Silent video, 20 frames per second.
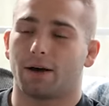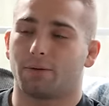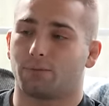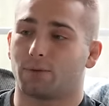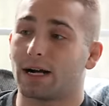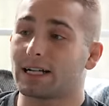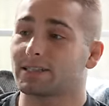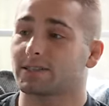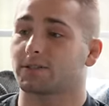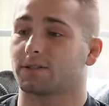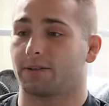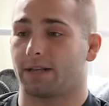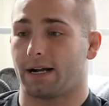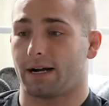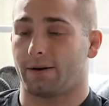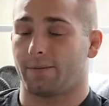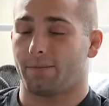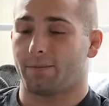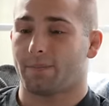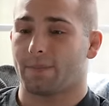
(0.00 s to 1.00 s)
wrestler
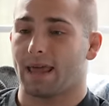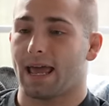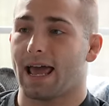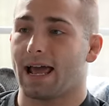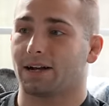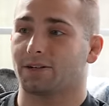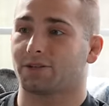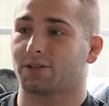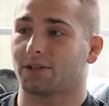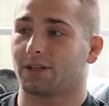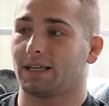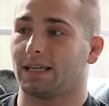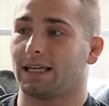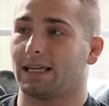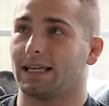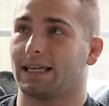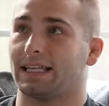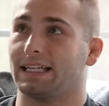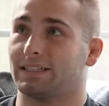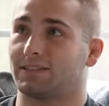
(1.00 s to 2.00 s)
there.
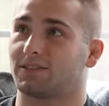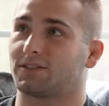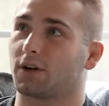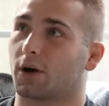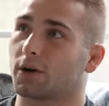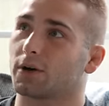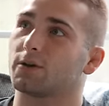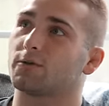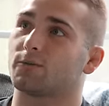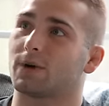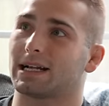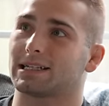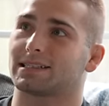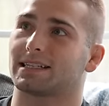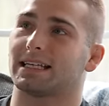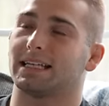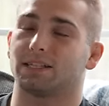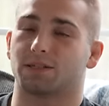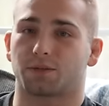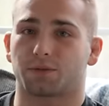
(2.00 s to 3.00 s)
Actually, he started
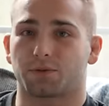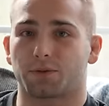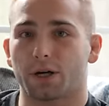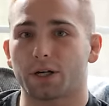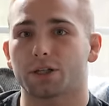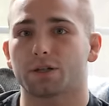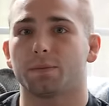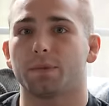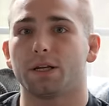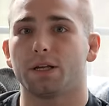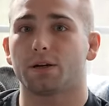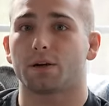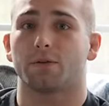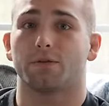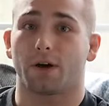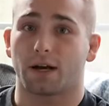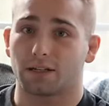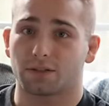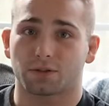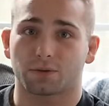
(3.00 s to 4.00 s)
wrestling his freshman year
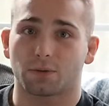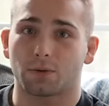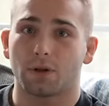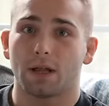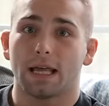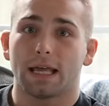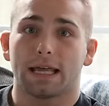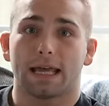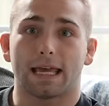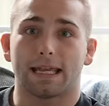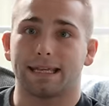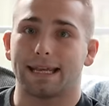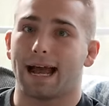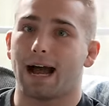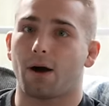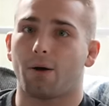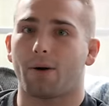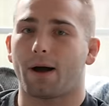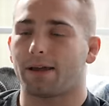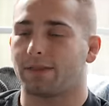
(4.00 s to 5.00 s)
of high school, and
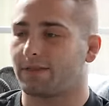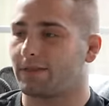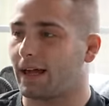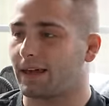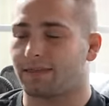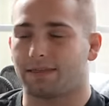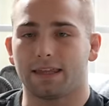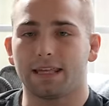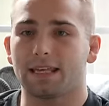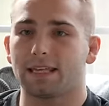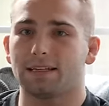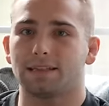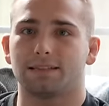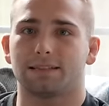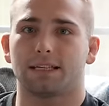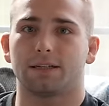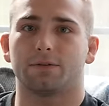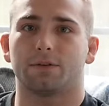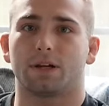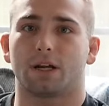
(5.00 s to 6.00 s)
now I think
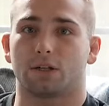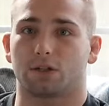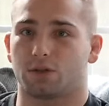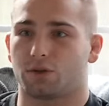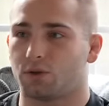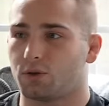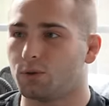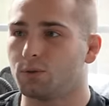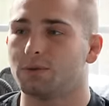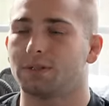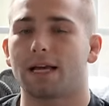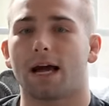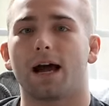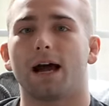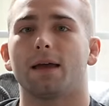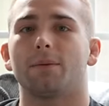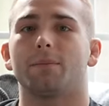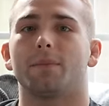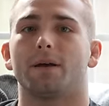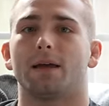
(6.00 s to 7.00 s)
he's even a
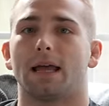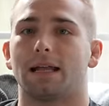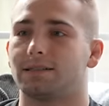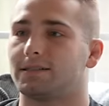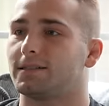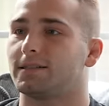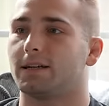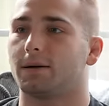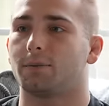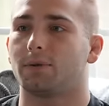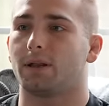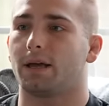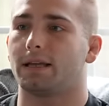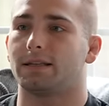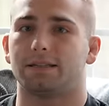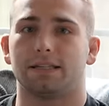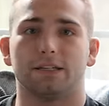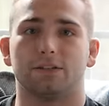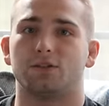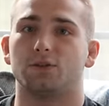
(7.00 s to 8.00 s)
two-time NCAA
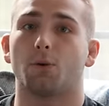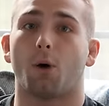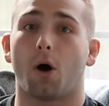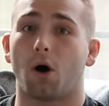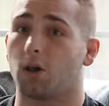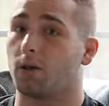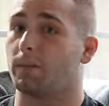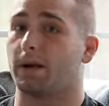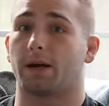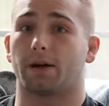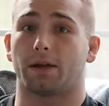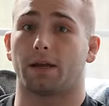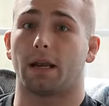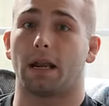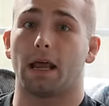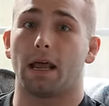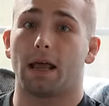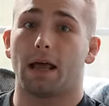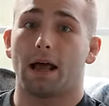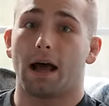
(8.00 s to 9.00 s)
D2 All-American.
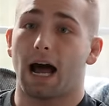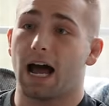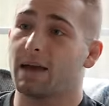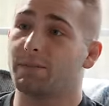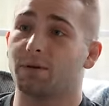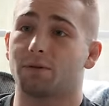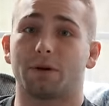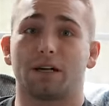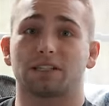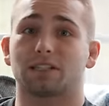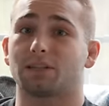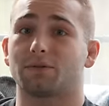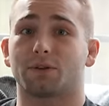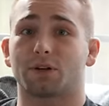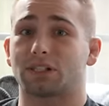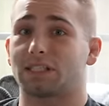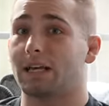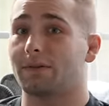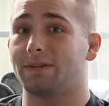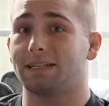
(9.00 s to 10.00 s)
I've been wrestling
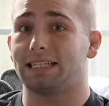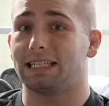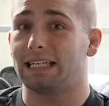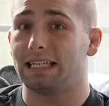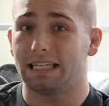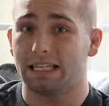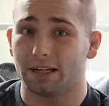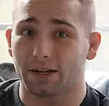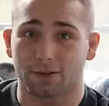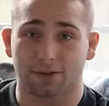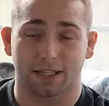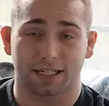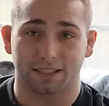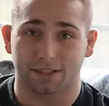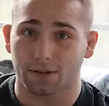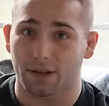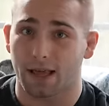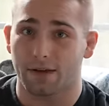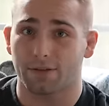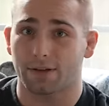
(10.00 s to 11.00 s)
for 17 years. I
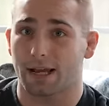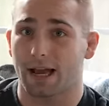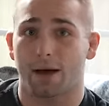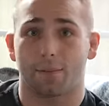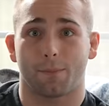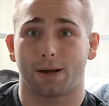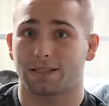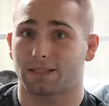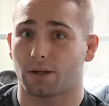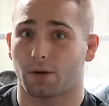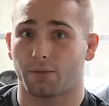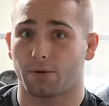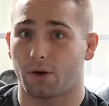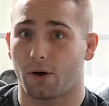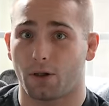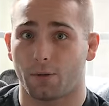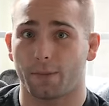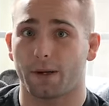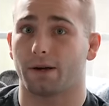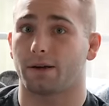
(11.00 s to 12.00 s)
still haven't gotten myself an
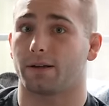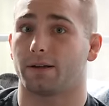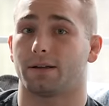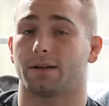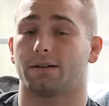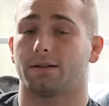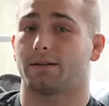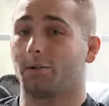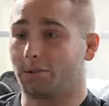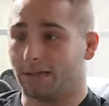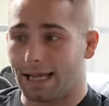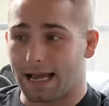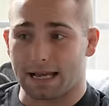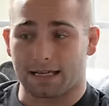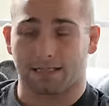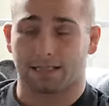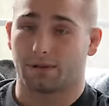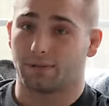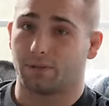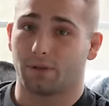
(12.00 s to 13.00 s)
All-American. So
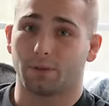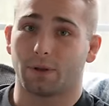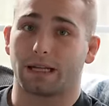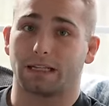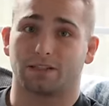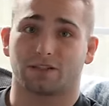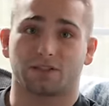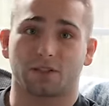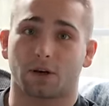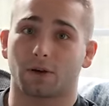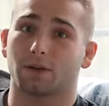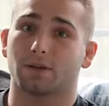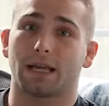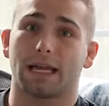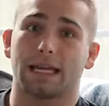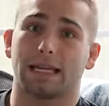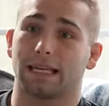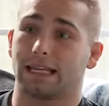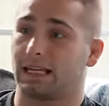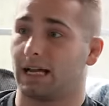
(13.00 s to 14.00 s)
yes, if you like start
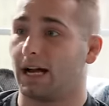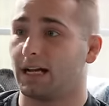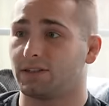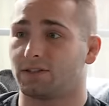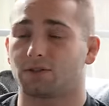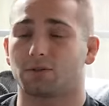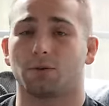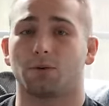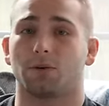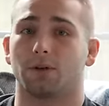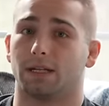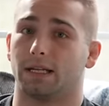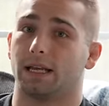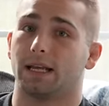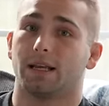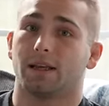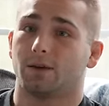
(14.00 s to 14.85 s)
late in high school and